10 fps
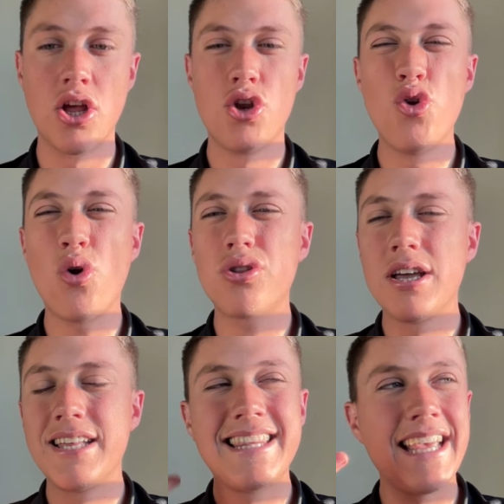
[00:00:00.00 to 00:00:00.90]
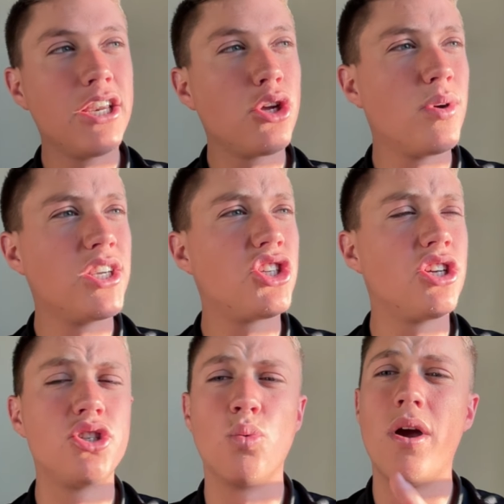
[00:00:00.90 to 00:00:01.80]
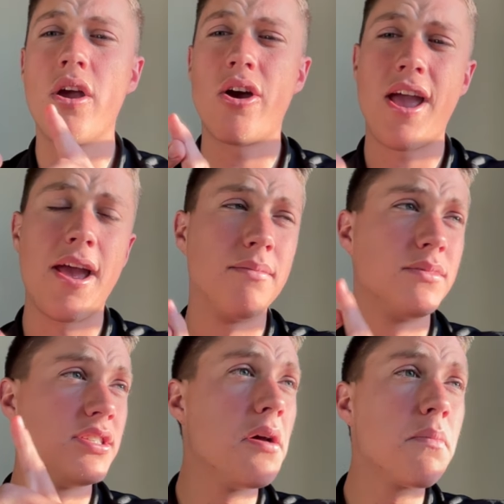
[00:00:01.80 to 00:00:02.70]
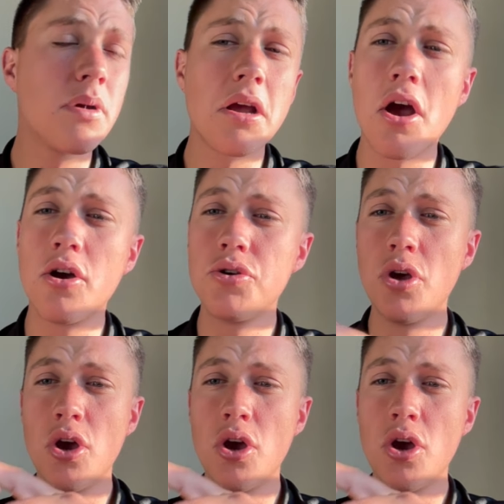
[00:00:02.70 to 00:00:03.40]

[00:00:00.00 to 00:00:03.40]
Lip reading: Not 10 questions, where I am, zip code,